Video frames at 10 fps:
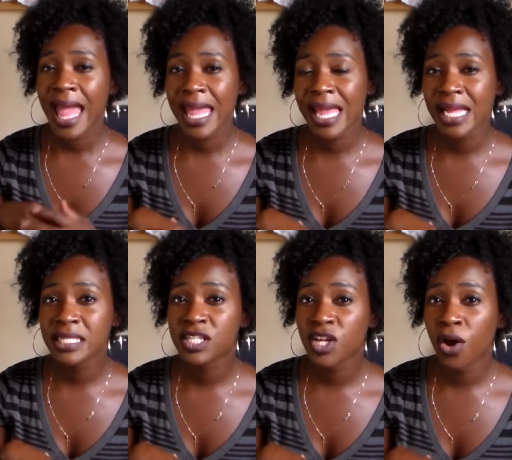
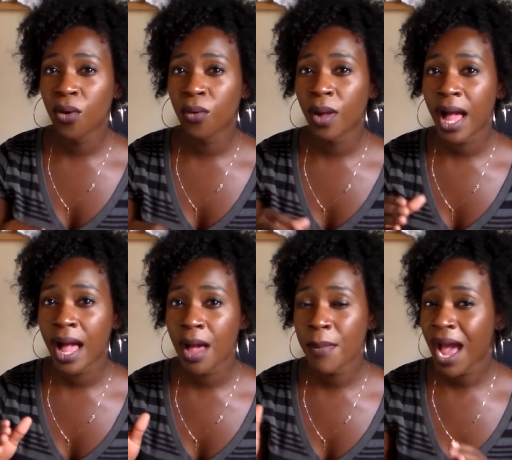and so
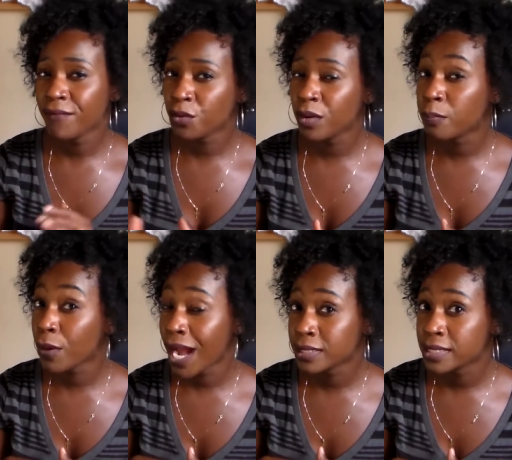um, after we've
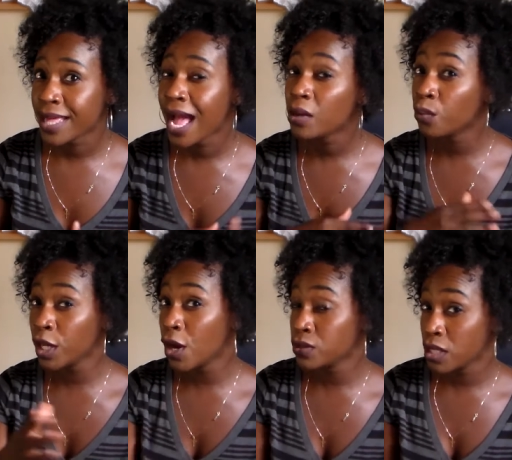practiced that
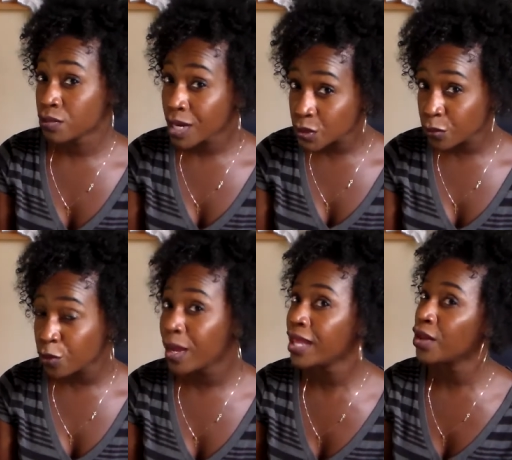we go to the
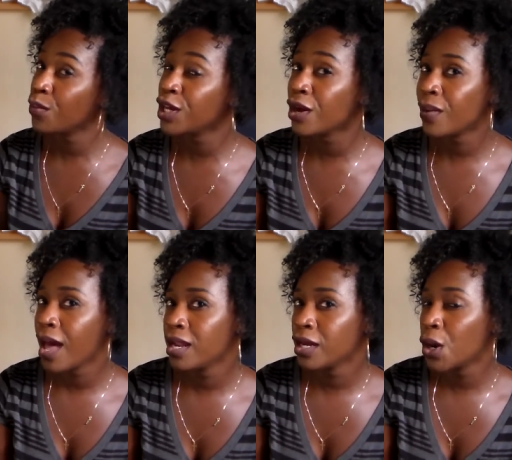restroom and then we go
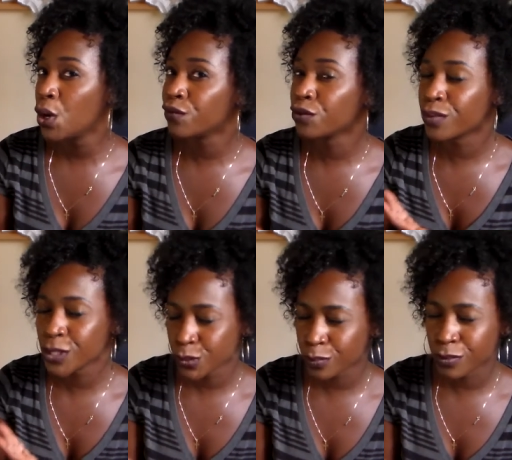ahead and go over
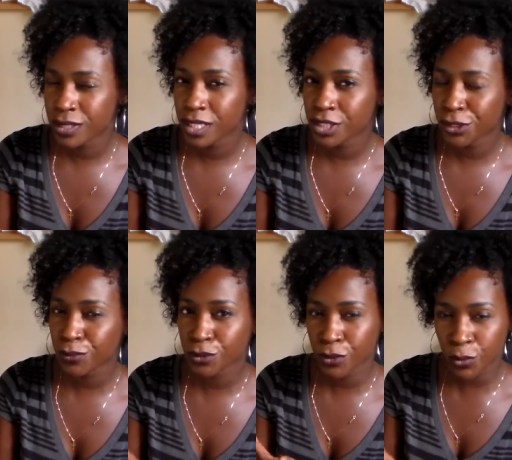restroom
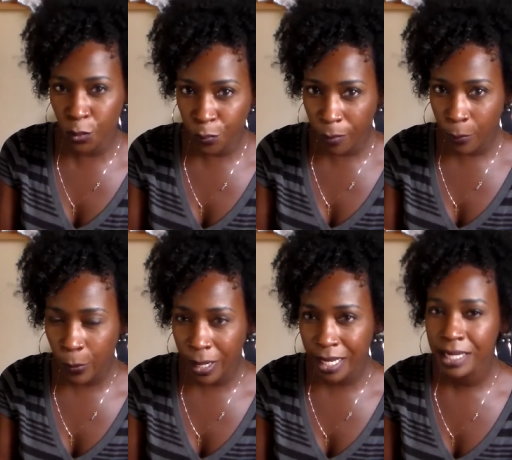procedures which are super
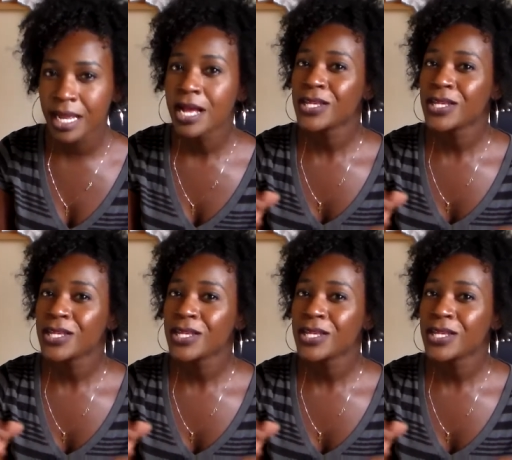important